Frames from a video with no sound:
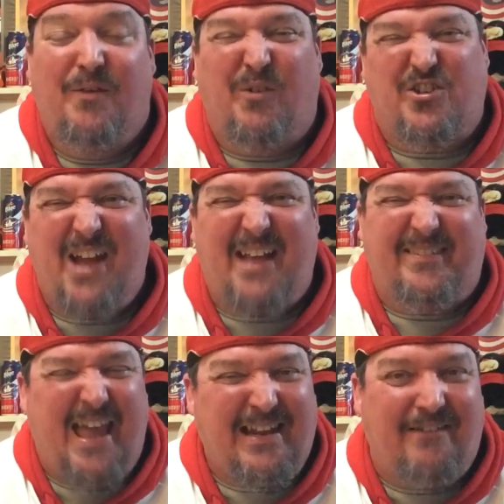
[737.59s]
which you're not
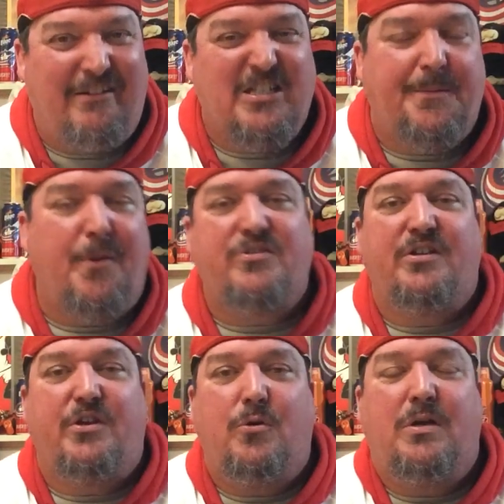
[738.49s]
technically supposed
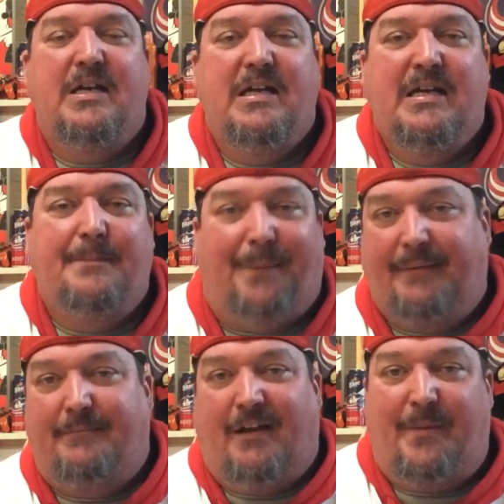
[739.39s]
to do,
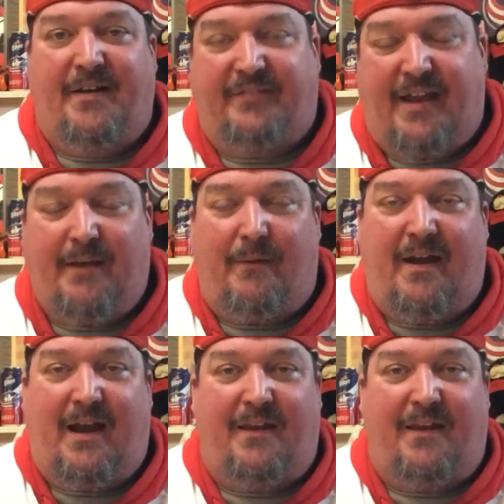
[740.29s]
but everybody does it anyway.